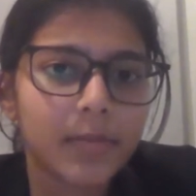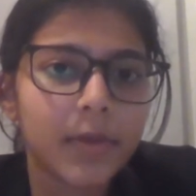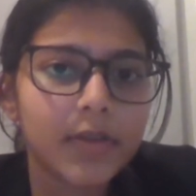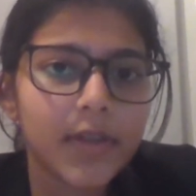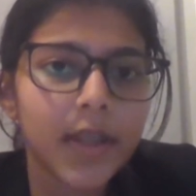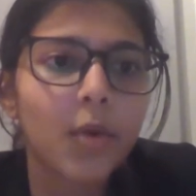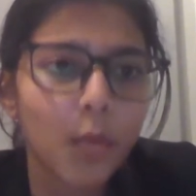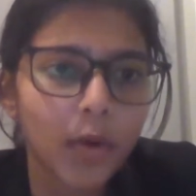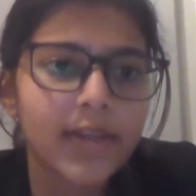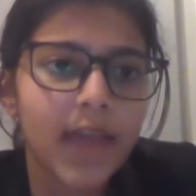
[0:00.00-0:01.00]
because they know
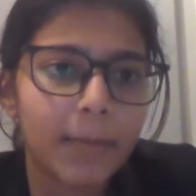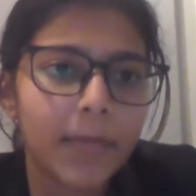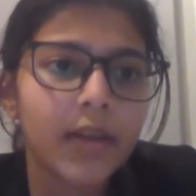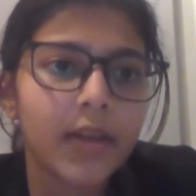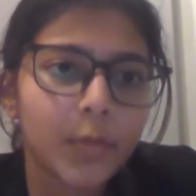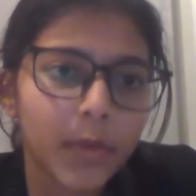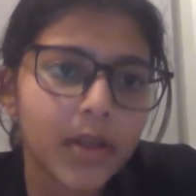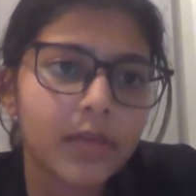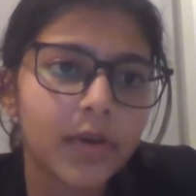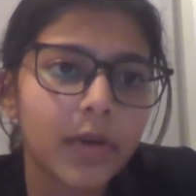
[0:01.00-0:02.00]
what's happening there with
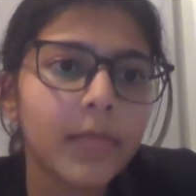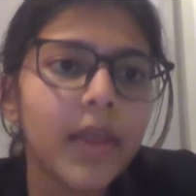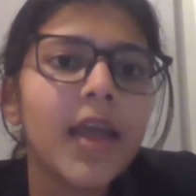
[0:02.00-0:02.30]
the firm,